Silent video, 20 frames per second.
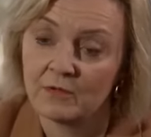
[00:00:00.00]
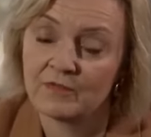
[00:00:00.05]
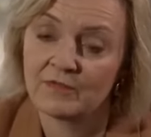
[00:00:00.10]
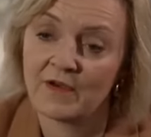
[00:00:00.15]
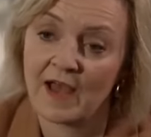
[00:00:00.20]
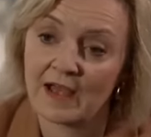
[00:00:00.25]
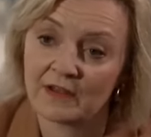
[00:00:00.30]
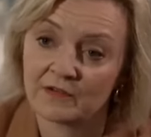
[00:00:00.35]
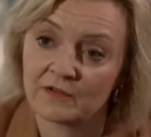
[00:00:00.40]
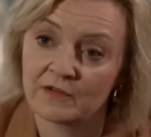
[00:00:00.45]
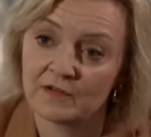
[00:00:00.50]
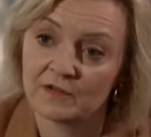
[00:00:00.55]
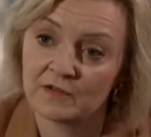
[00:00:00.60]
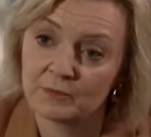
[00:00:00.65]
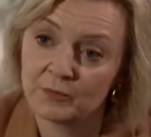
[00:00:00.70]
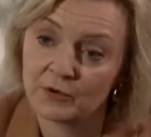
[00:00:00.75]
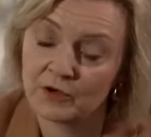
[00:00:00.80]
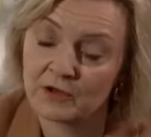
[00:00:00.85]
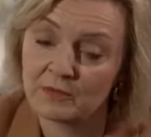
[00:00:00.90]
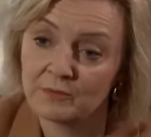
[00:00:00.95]
We've
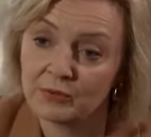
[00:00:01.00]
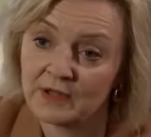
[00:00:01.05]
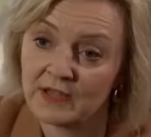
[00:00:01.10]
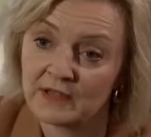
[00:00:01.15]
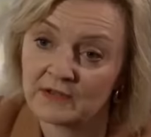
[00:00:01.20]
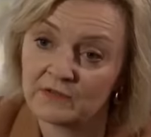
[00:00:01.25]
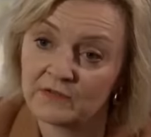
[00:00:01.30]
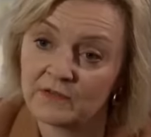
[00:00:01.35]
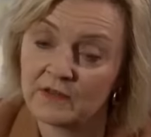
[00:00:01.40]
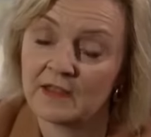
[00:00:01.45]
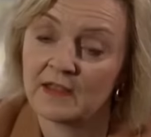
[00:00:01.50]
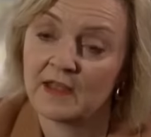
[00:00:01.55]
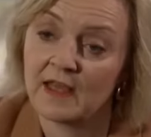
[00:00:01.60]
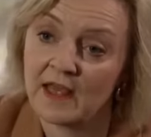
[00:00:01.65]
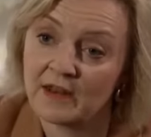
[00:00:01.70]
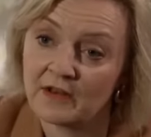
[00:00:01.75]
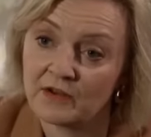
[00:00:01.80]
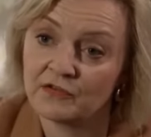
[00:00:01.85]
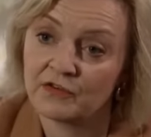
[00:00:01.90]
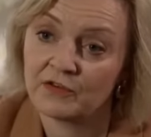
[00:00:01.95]
acted to put in place
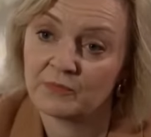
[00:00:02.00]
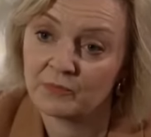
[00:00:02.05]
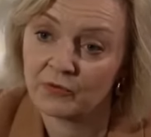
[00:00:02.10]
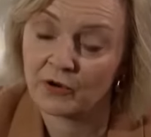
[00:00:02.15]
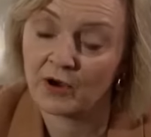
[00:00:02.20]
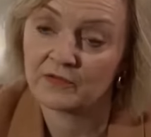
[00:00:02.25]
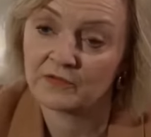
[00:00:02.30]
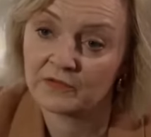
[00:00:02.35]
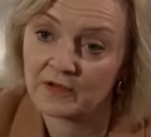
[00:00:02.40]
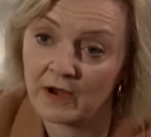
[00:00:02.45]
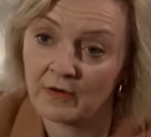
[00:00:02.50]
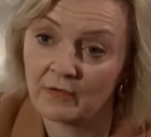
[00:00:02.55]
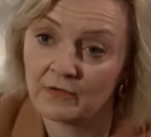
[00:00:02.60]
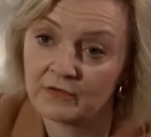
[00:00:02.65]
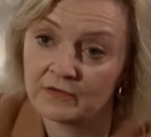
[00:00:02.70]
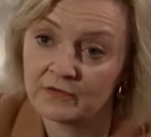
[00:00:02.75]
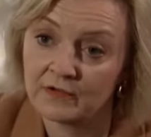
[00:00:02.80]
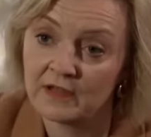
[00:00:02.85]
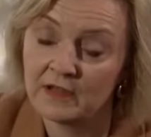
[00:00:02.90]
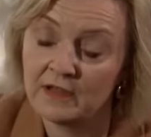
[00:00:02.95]
the energy price
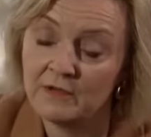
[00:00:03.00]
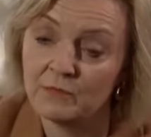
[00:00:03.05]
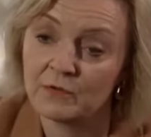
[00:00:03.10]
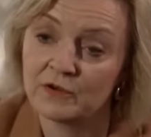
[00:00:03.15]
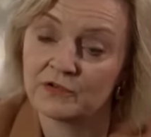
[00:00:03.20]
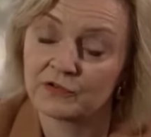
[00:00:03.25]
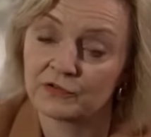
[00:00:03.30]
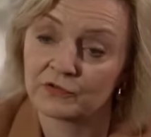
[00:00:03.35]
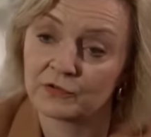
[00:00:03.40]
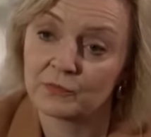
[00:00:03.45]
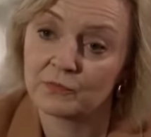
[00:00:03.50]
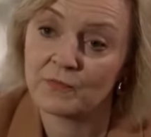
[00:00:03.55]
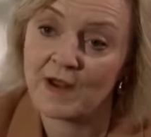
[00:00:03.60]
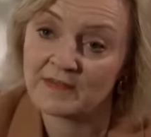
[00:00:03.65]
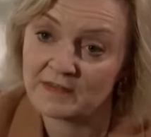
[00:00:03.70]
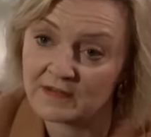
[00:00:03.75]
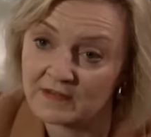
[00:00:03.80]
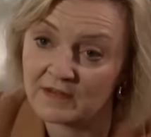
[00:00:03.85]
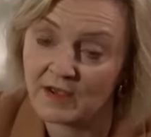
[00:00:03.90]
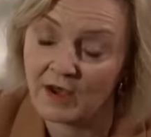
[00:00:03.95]
guarantee, which has
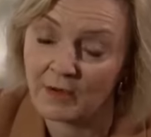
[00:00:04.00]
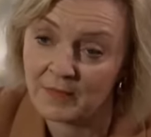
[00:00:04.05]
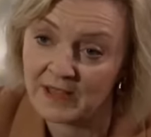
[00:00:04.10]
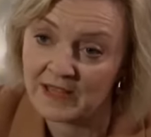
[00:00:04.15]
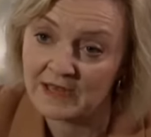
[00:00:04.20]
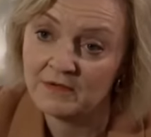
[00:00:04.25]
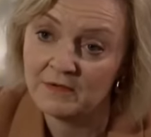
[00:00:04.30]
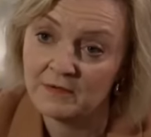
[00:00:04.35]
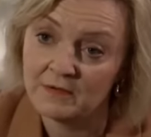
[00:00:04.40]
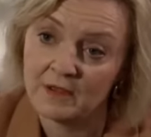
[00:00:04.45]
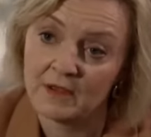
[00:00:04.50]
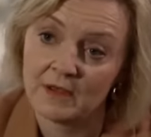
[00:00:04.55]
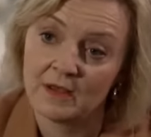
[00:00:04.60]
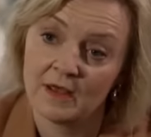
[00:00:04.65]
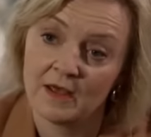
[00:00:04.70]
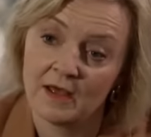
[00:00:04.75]
already come in.